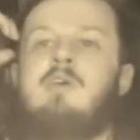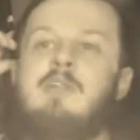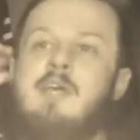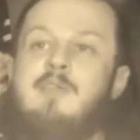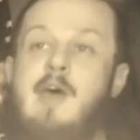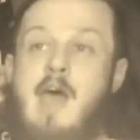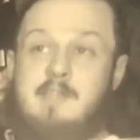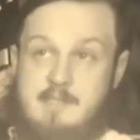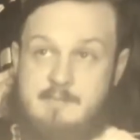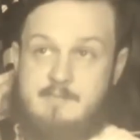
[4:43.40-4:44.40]
like
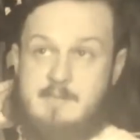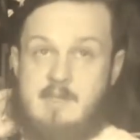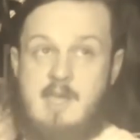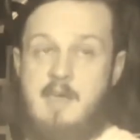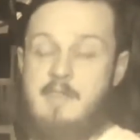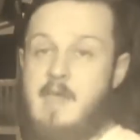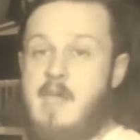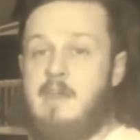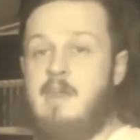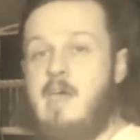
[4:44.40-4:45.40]
that, and
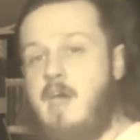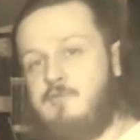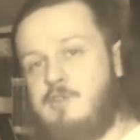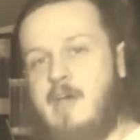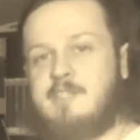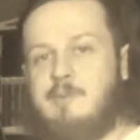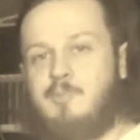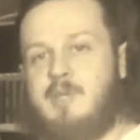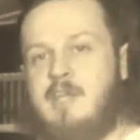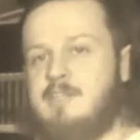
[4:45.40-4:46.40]
then after that's
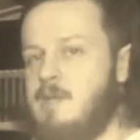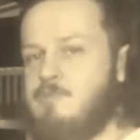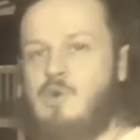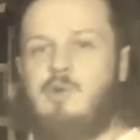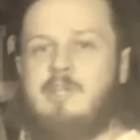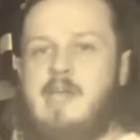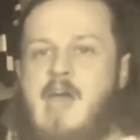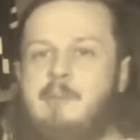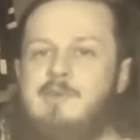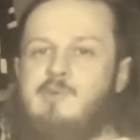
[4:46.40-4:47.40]
complete and I'm totally
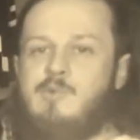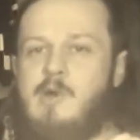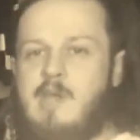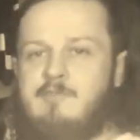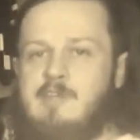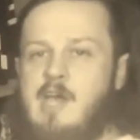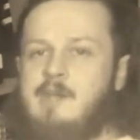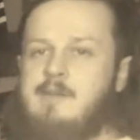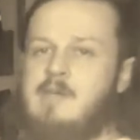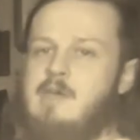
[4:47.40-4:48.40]
happy with what I've
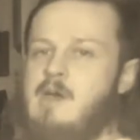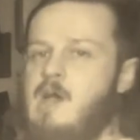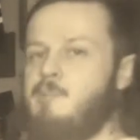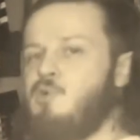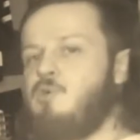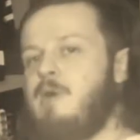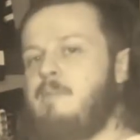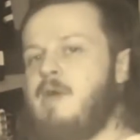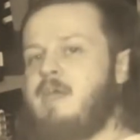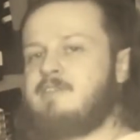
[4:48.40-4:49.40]
done, I pull my
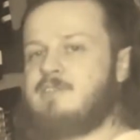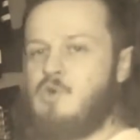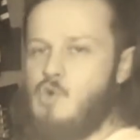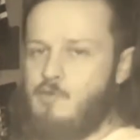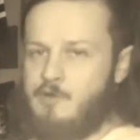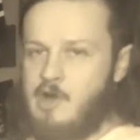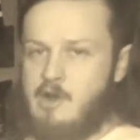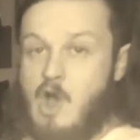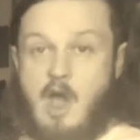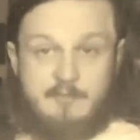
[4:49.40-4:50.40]
mics over
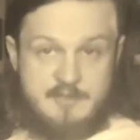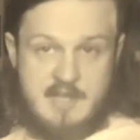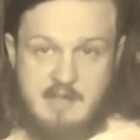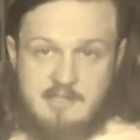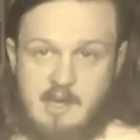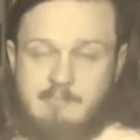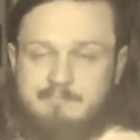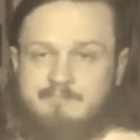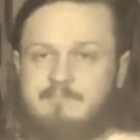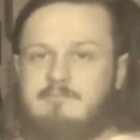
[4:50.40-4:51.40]
off center,
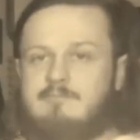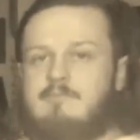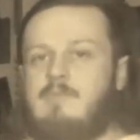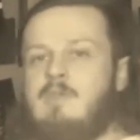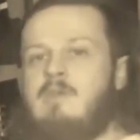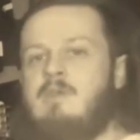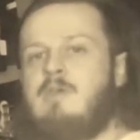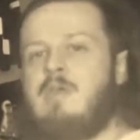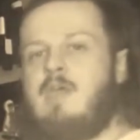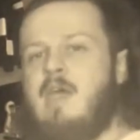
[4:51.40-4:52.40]

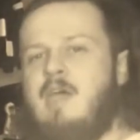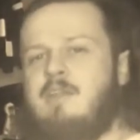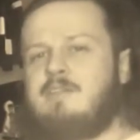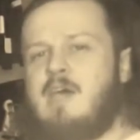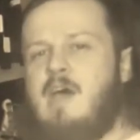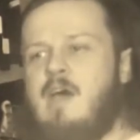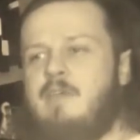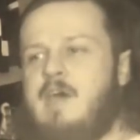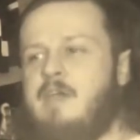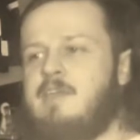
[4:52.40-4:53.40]
and
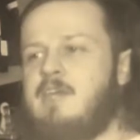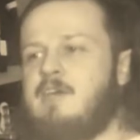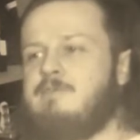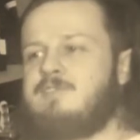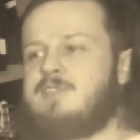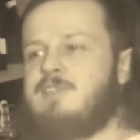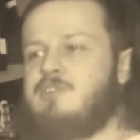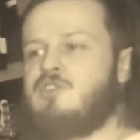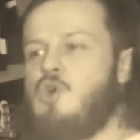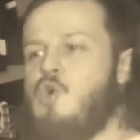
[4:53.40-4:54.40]
that gives the
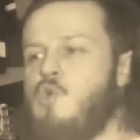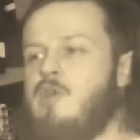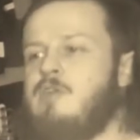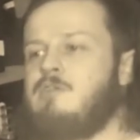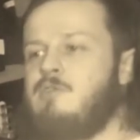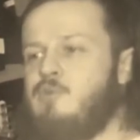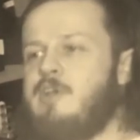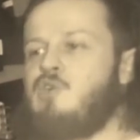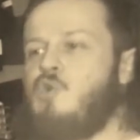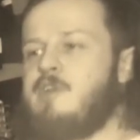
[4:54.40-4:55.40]
tone, the
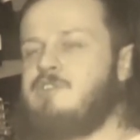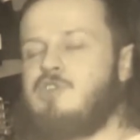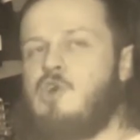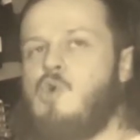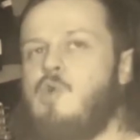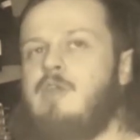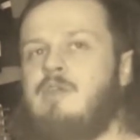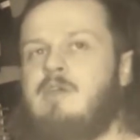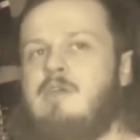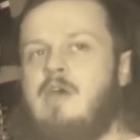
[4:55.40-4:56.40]
recorded tone,
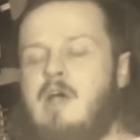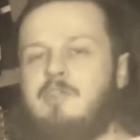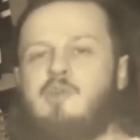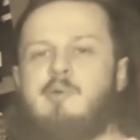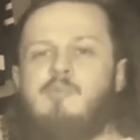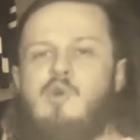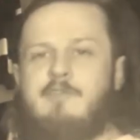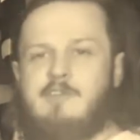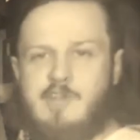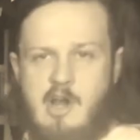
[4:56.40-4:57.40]
a little bit more of
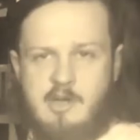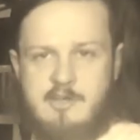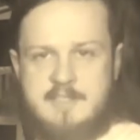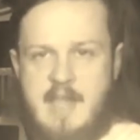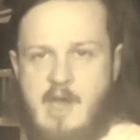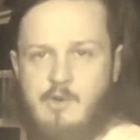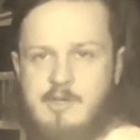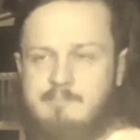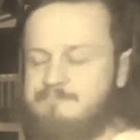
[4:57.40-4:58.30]
a darker sound.